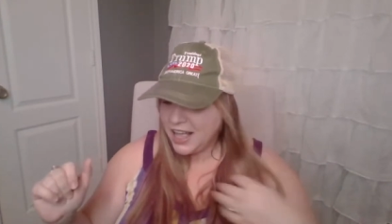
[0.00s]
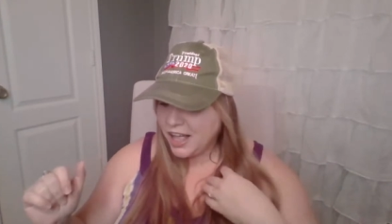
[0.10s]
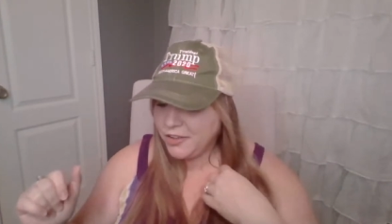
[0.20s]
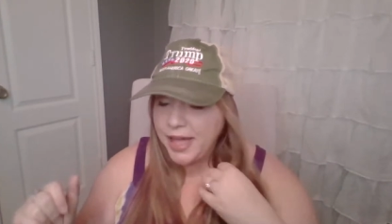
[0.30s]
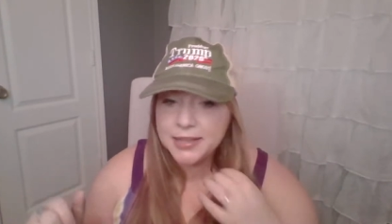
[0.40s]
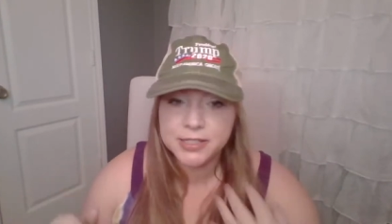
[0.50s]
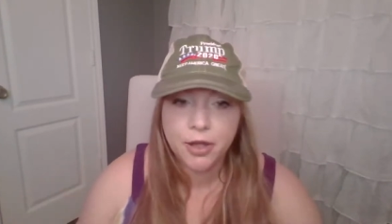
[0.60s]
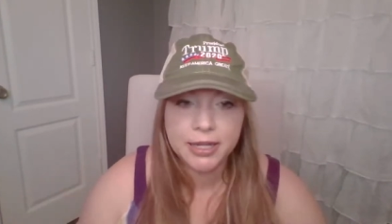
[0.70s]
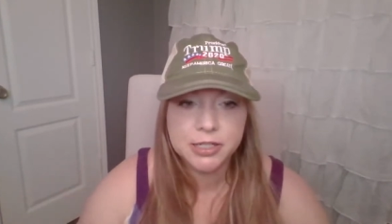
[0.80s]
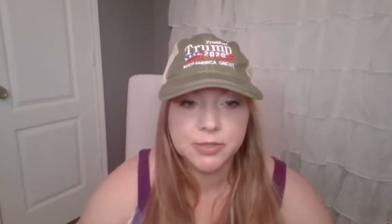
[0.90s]
Okay, so
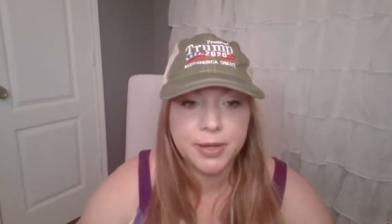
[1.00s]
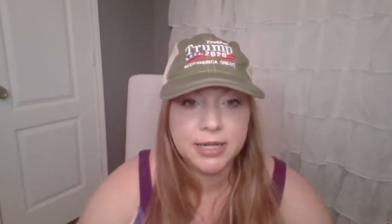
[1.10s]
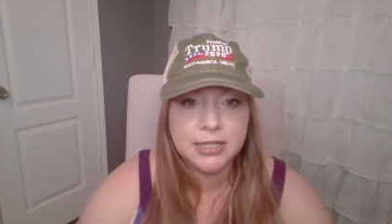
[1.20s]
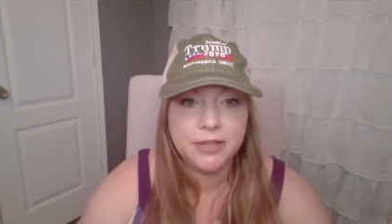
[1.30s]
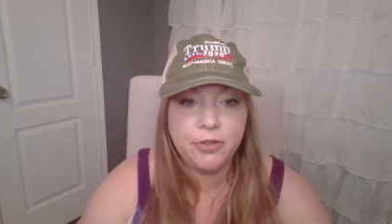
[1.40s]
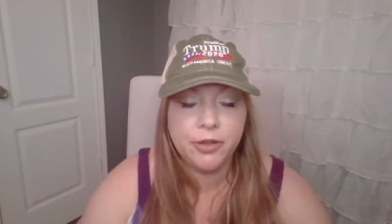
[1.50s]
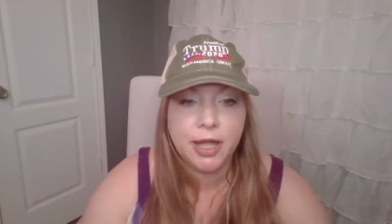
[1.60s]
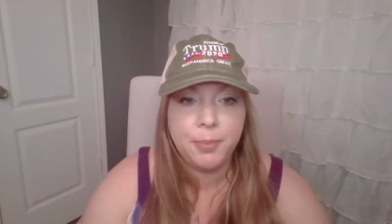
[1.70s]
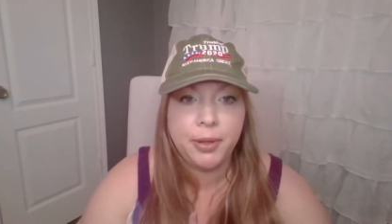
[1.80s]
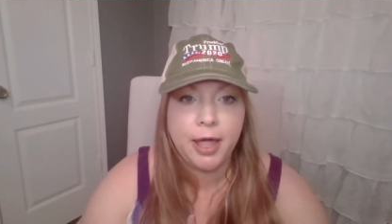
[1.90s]
I just wanted to give you a
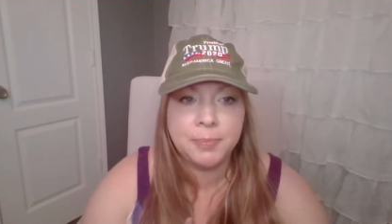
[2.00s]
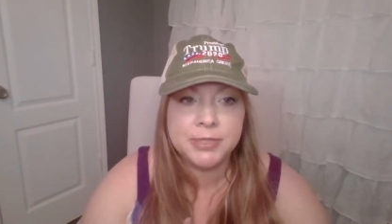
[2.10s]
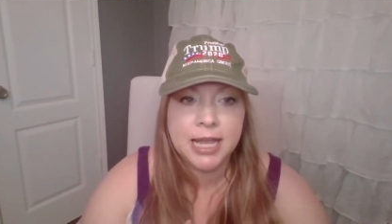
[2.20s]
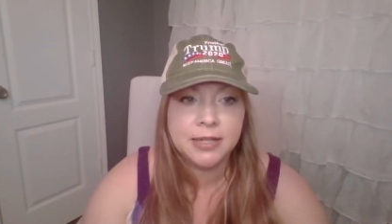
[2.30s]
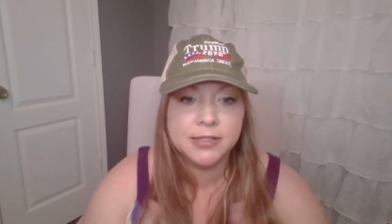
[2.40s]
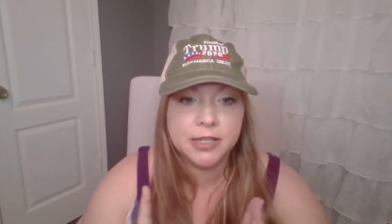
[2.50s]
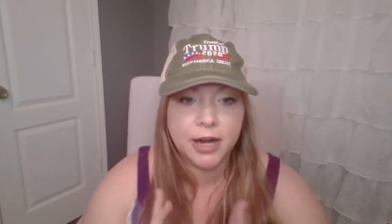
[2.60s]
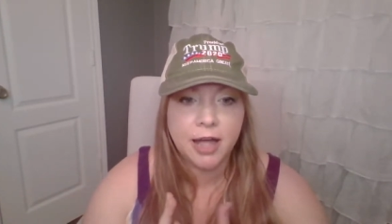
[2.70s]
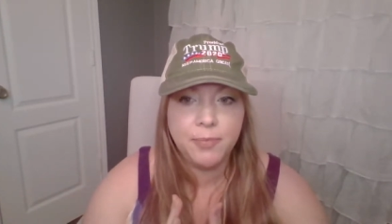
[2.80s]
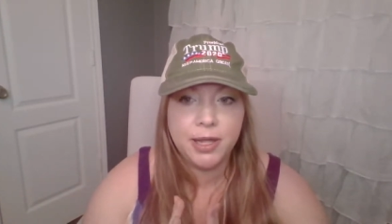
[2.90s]
couple updates. There
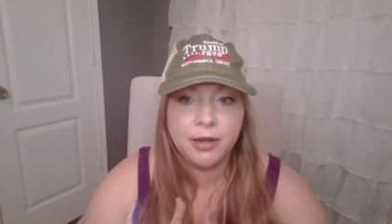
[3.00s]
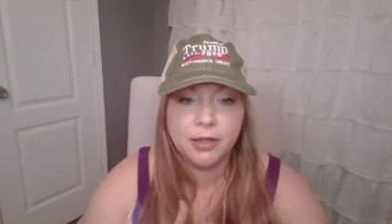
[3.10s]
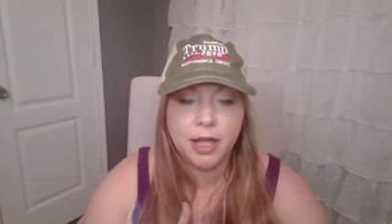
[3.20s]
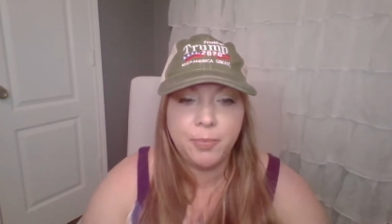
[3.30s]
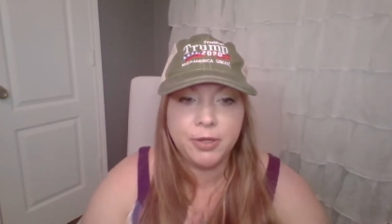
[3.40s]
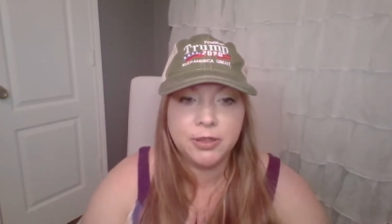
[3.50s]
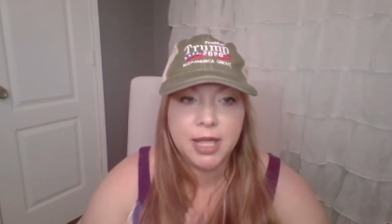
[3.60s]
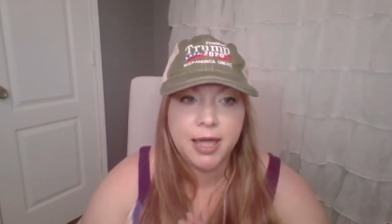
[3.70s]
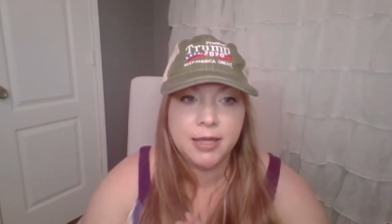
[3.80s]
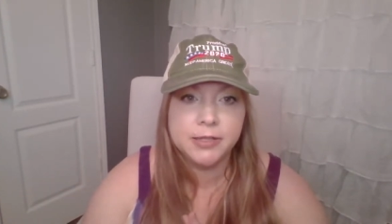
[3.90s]
have been a couple
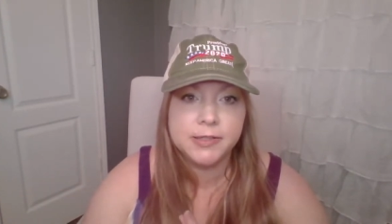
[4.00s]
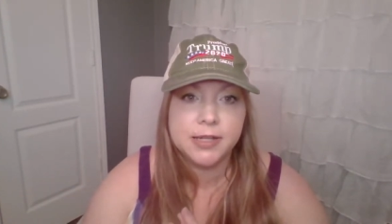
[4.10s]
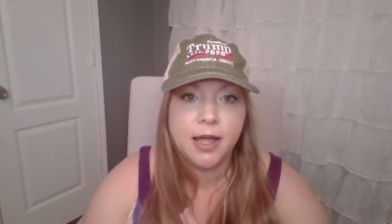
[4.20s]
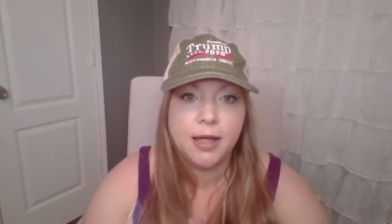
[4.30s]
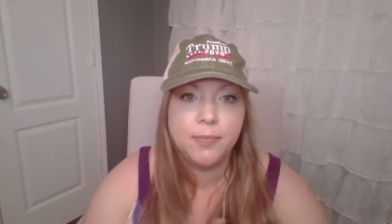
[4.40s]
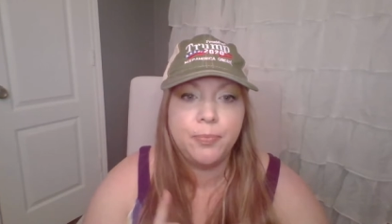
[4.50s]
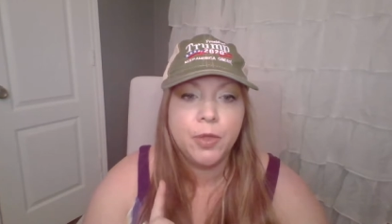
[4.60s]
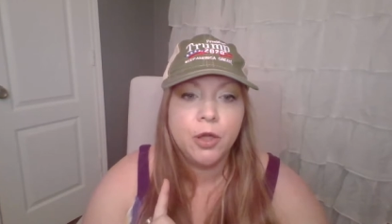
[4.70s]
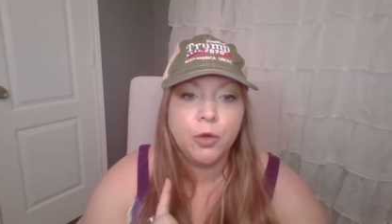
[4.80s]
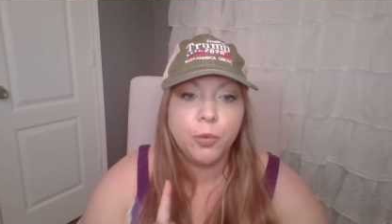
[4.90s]
things. Um,
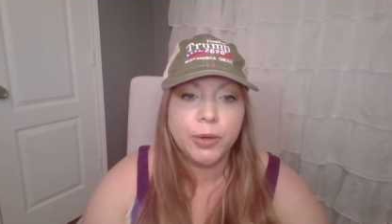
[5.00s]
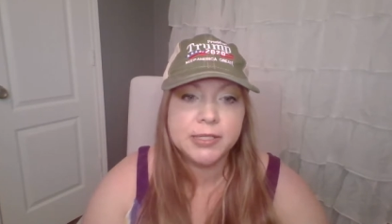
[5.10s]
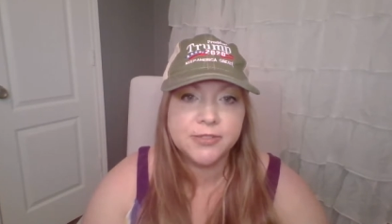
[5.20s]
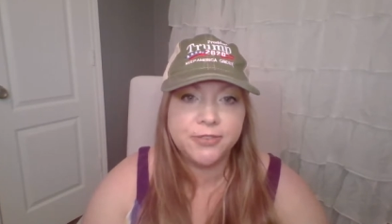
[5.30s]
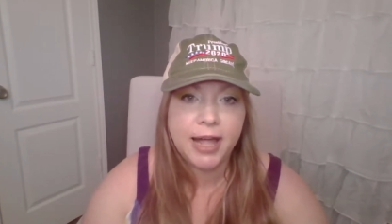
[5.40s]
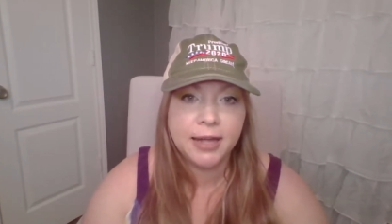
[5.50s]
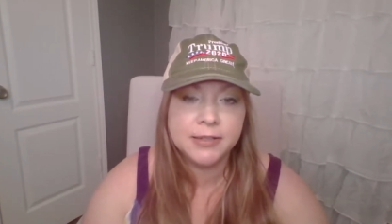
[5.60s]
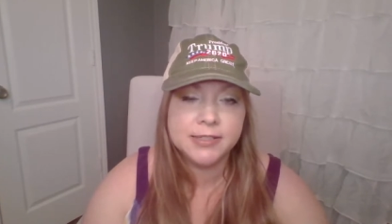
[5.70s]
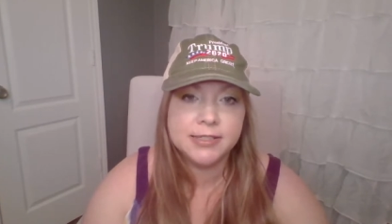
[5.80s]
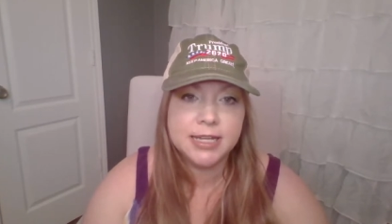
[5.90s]

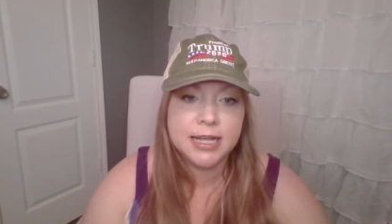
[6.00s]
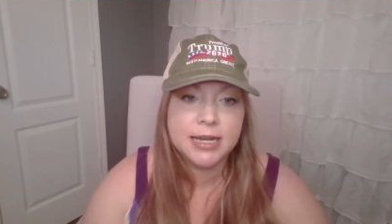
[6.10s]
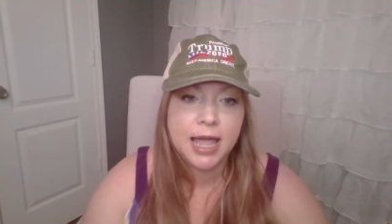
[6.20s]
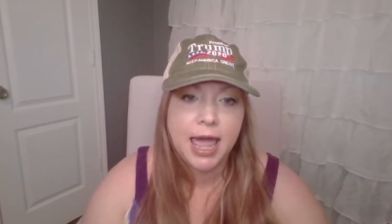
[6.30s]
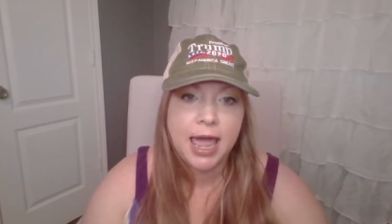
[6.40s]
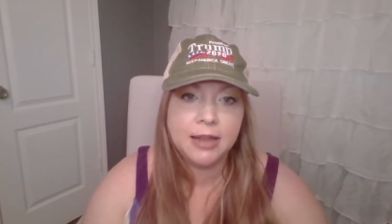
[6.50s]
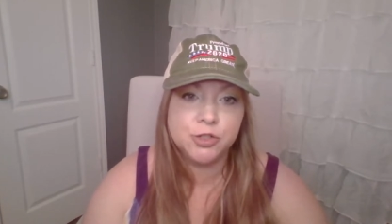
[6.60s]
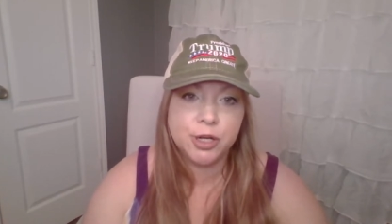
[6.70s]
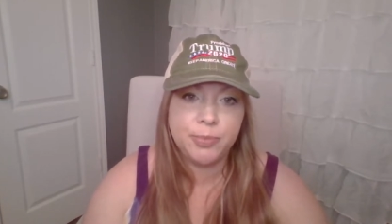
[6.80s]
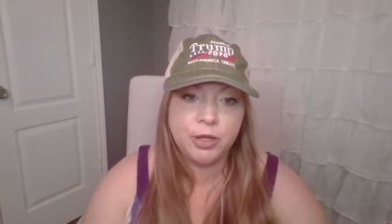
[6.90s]
Flex did a
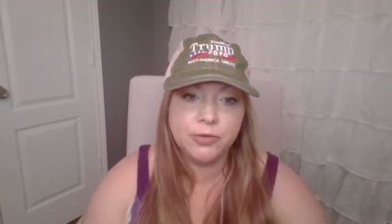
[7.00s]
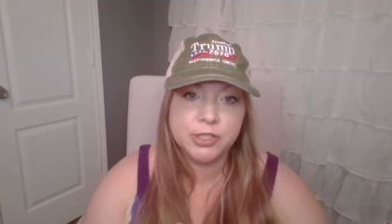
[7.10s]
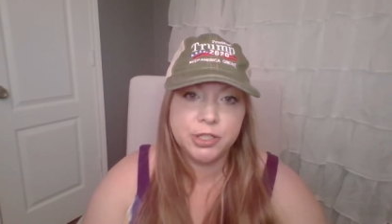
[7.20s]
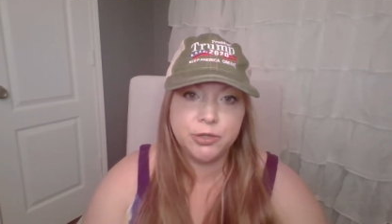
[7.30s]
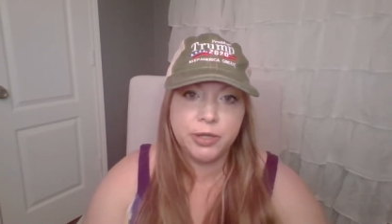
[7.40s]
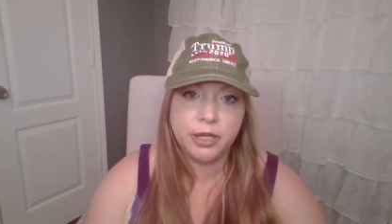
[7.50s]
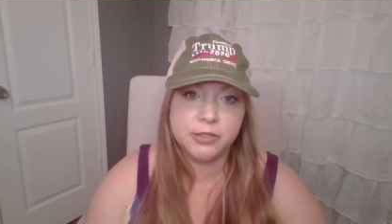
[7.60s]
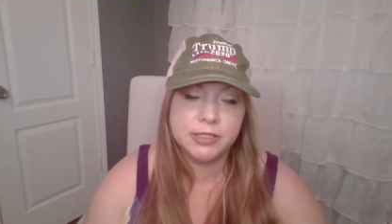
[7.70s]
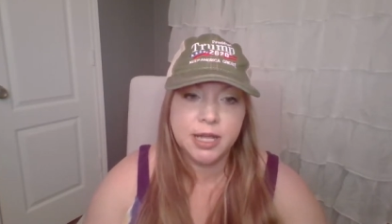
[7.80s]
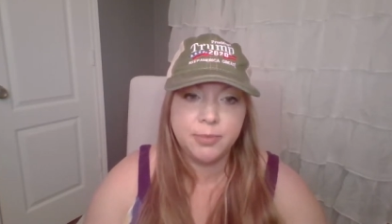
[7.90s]
tribute to
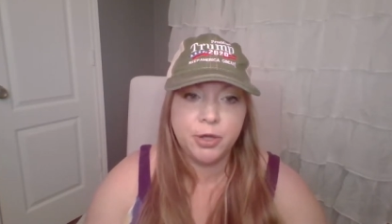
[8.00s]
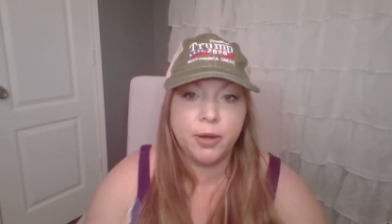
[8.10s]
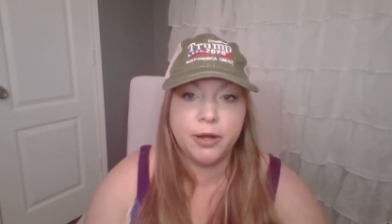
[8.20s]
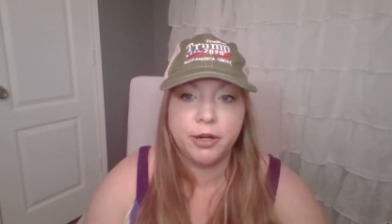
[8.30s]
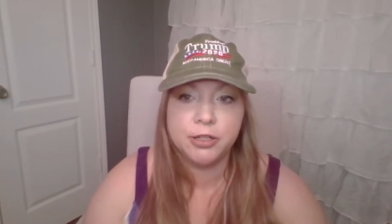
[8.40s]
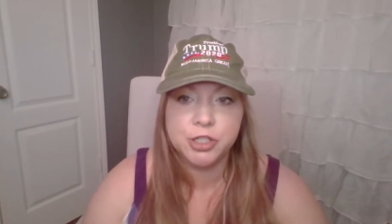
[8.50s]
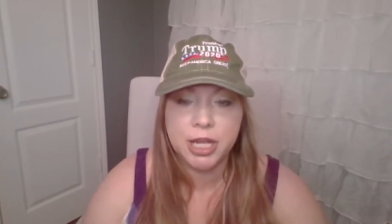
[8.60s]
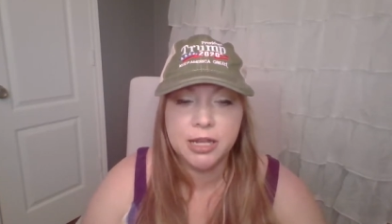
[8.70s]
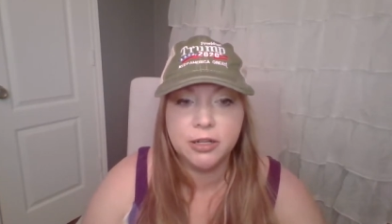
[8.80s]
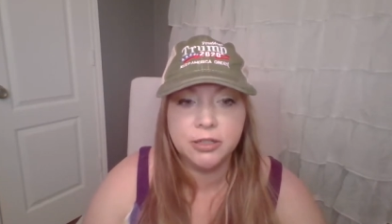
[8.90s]
Kirsten W on her
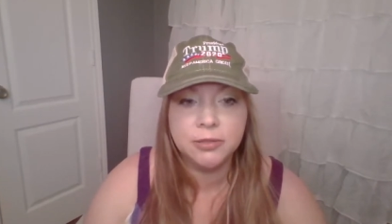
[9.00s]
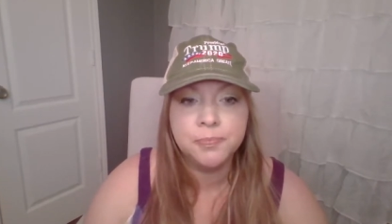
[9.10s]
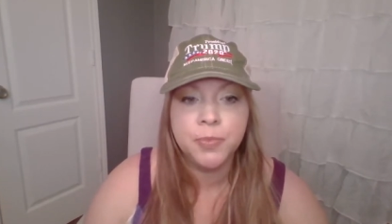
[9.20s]
channel.